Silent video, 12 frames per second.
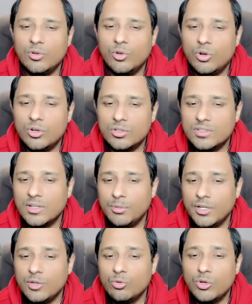or
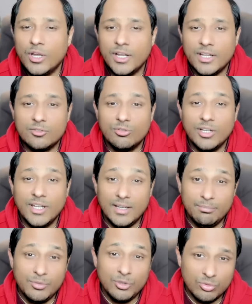somebody who can actually
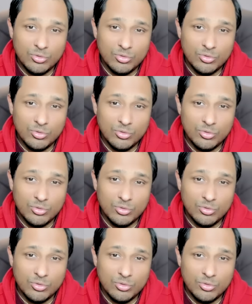help you.